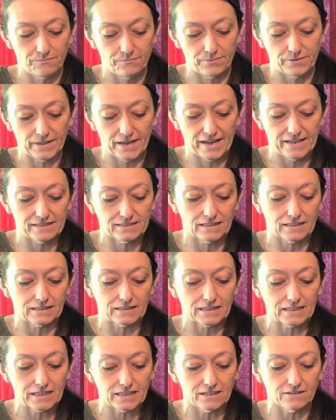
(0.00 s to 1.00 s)
plant the
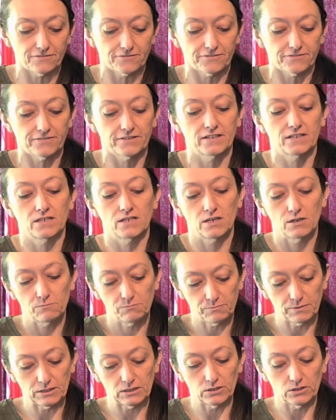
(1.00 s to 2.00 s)
leaf
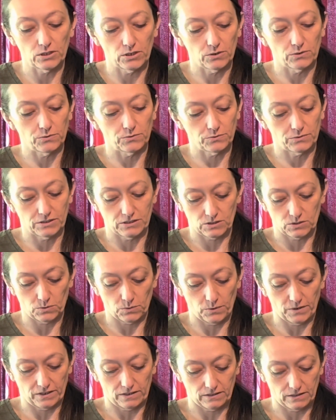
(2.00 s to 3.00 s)
below the
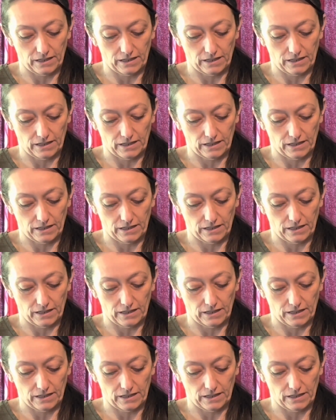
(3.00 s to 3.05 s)
soil